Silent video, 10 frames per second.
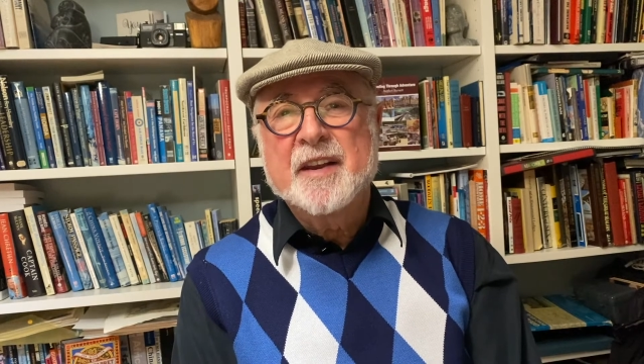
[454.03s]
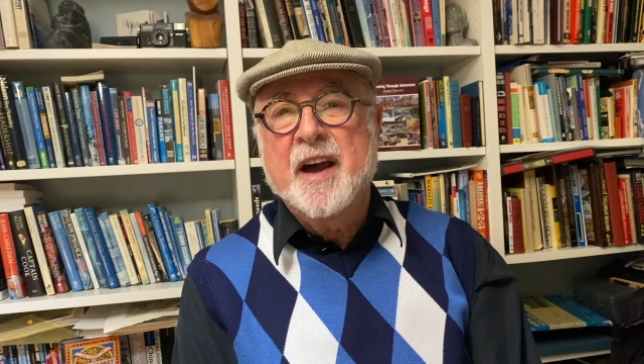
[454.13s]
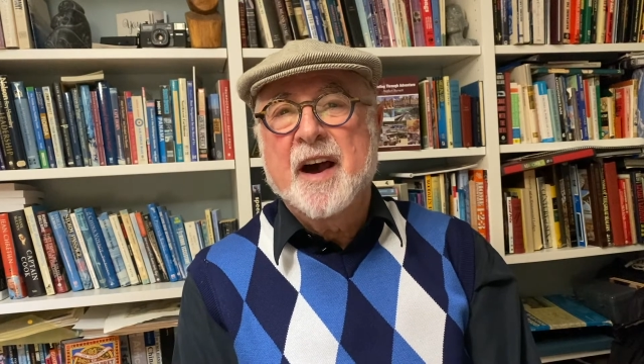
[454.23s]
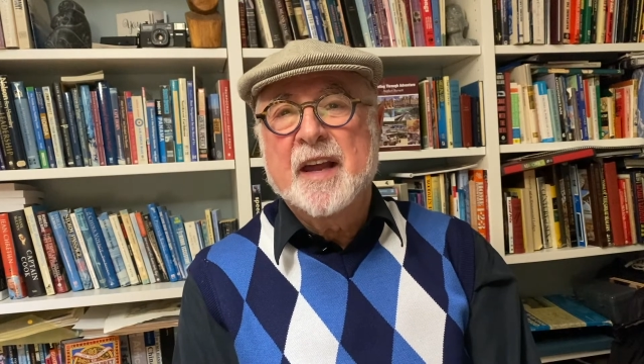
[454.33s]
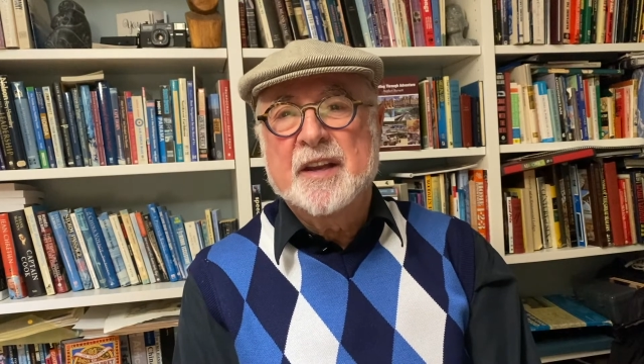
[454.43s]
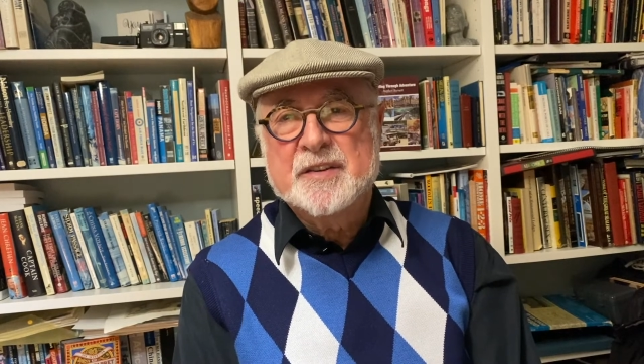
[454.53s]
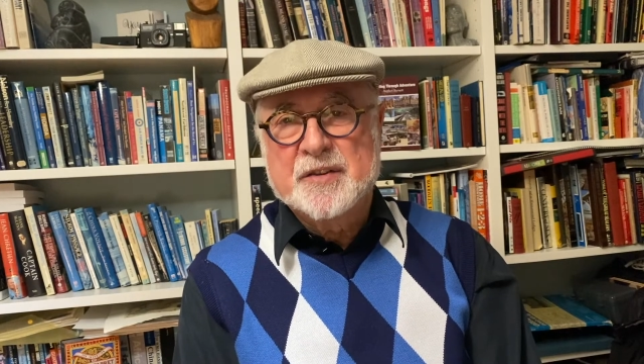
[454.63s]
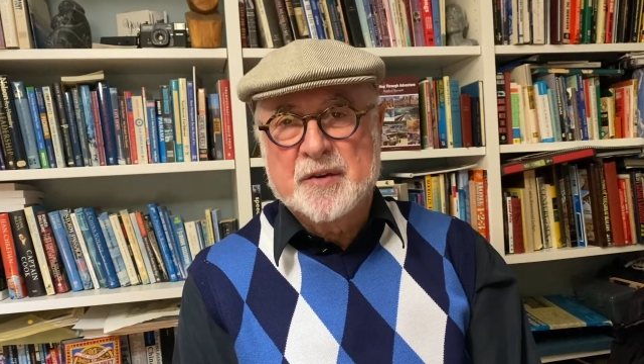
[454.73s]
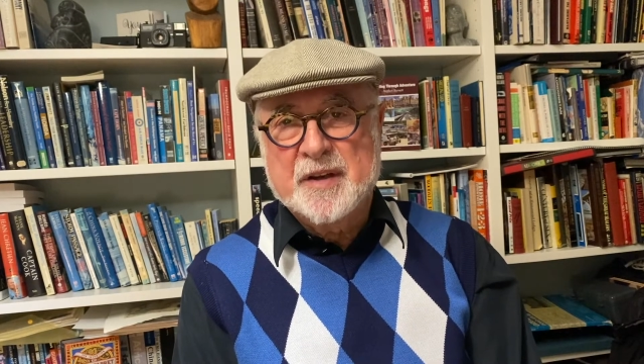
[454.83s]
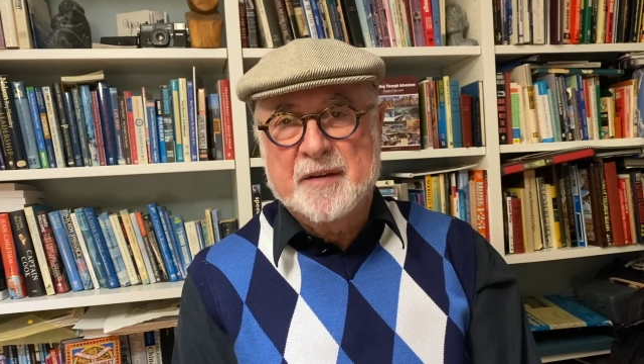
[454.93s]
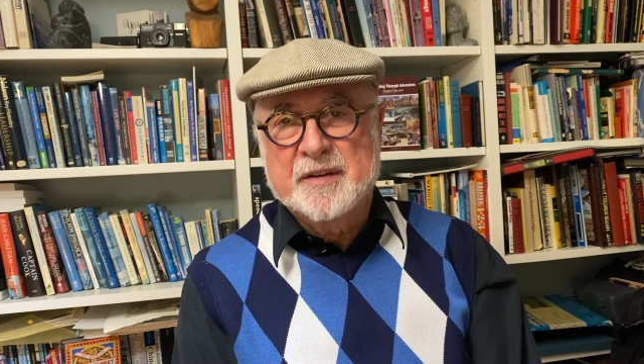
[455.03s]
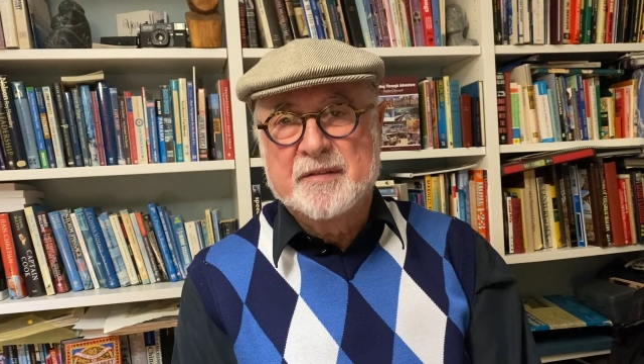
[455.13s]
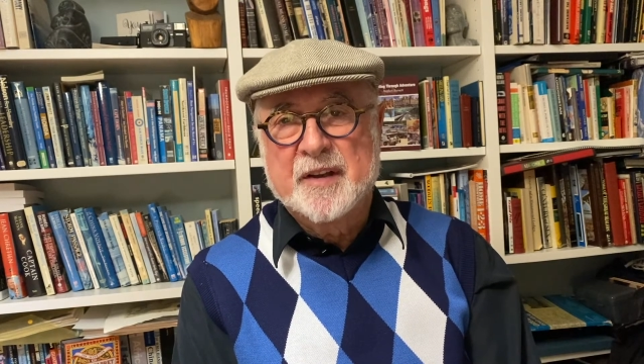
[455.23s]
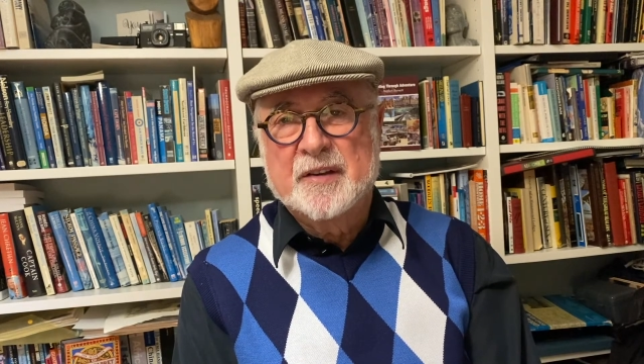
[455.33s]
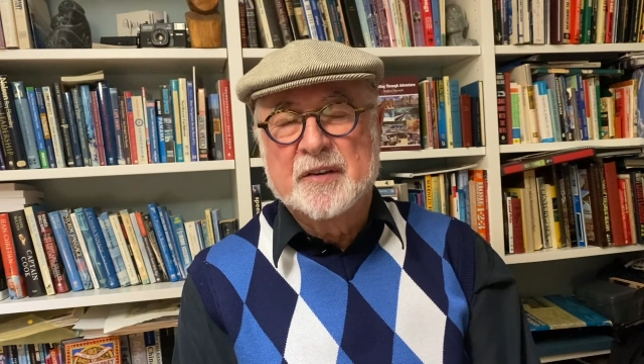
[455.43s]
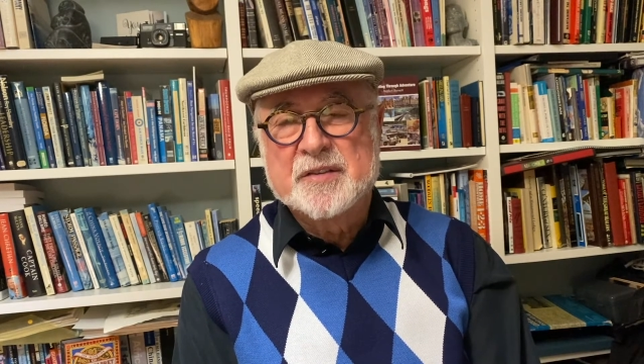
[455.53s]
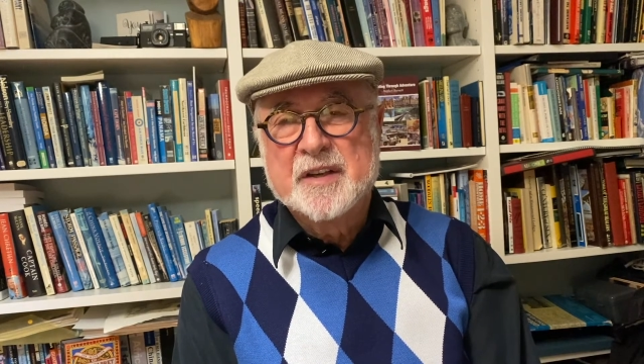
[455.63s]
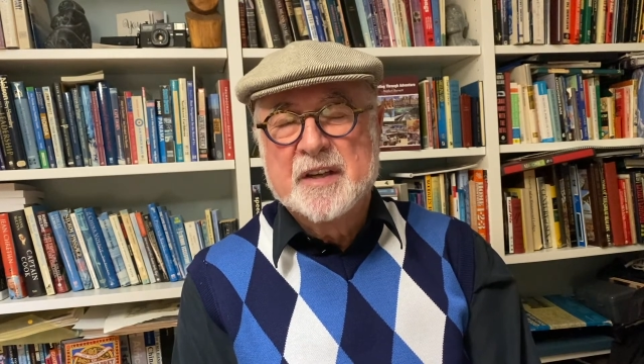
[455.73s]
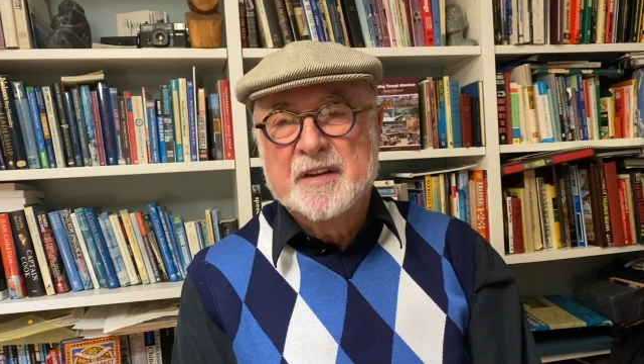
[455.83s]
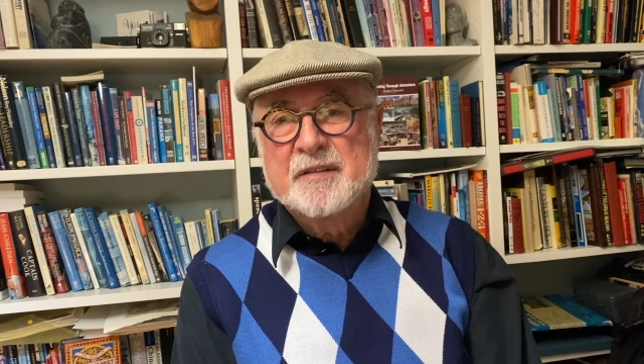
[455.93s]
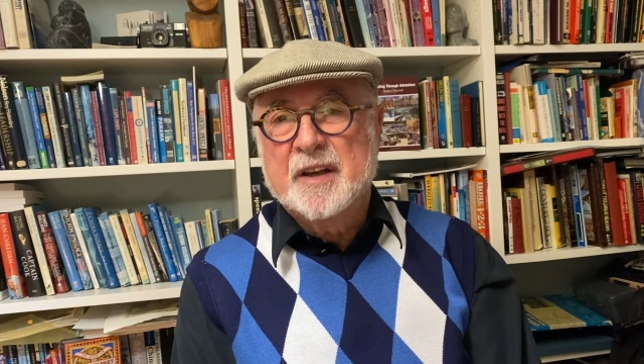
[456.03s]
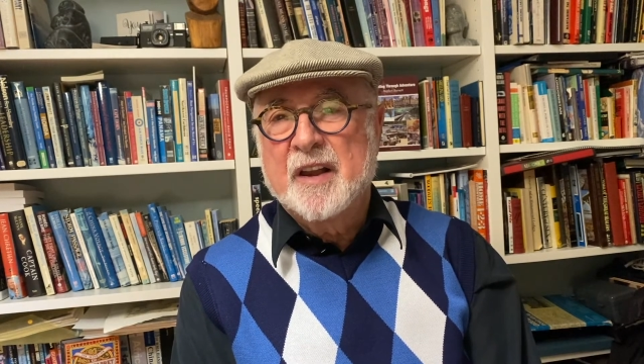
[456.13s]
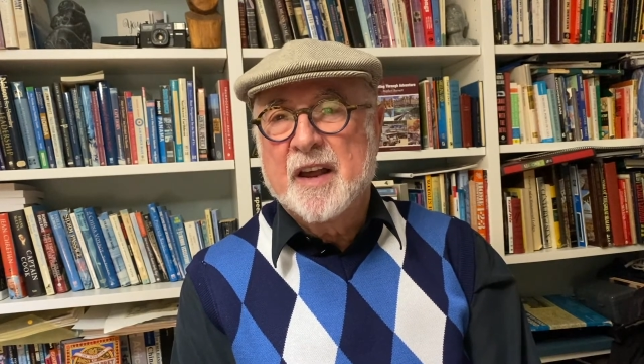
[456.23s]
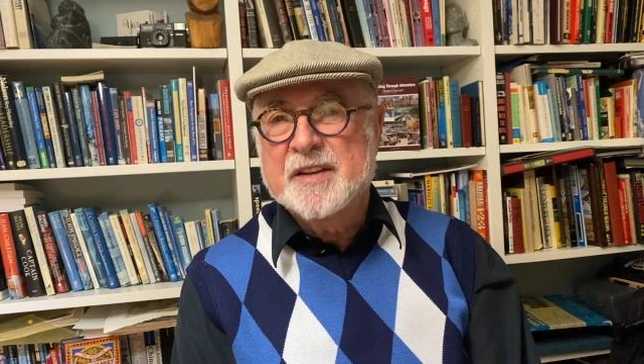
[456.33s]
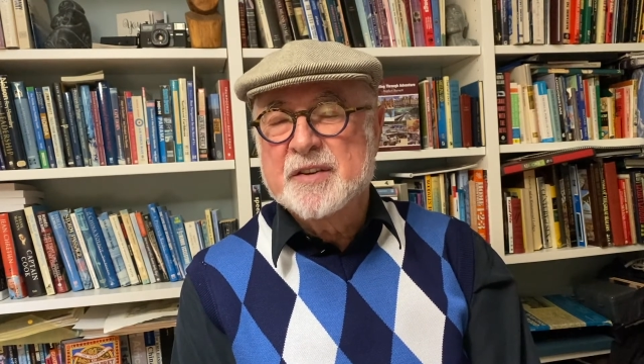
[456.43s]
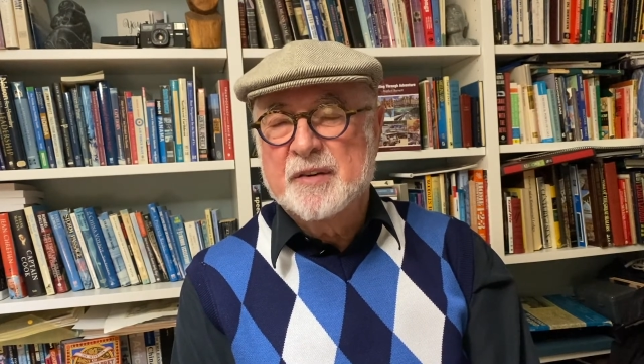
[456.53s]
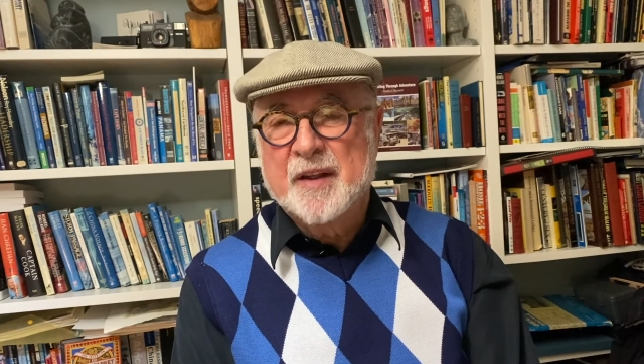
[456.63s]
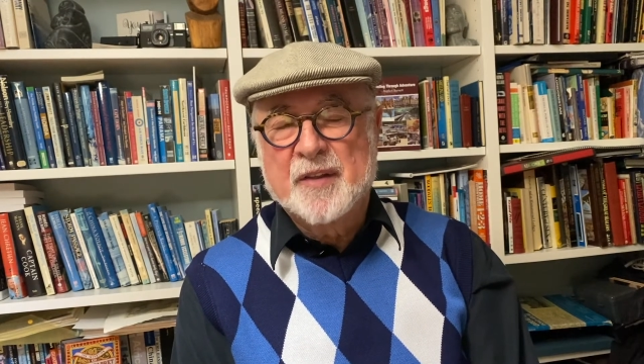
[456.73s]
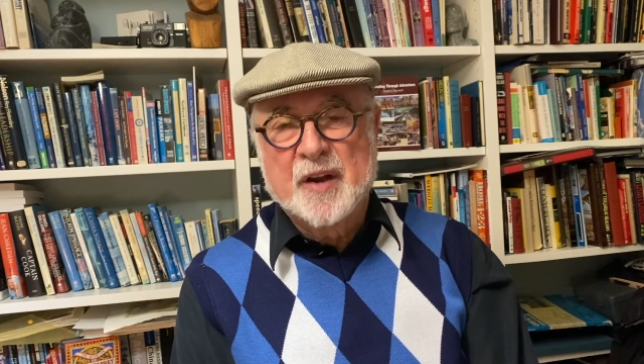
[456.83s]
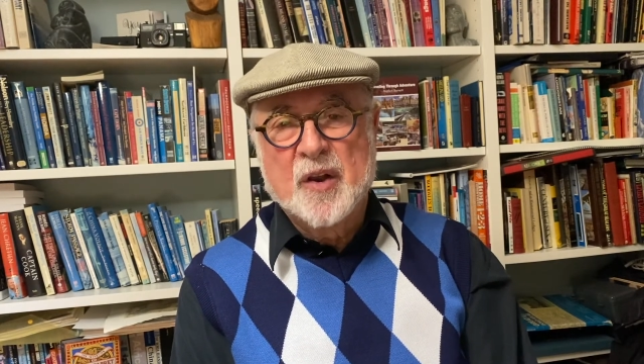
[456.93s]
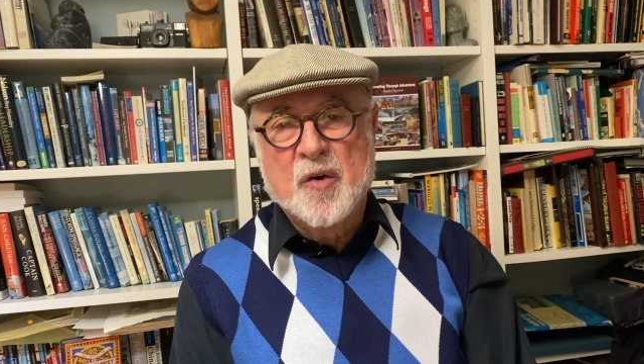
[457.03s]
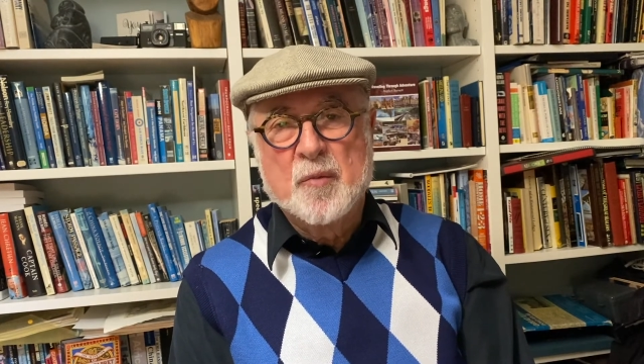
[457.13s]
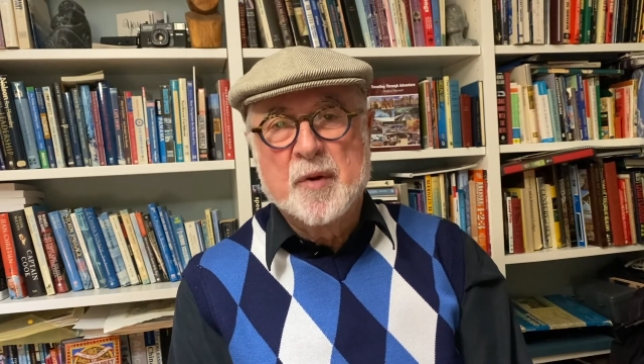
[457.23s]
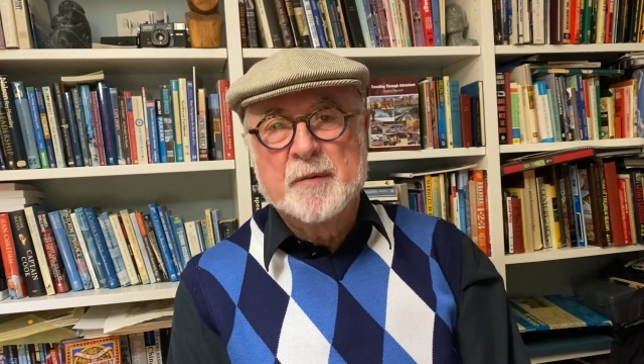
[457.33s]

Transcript: highly sought-after vehicles for clients around the globe.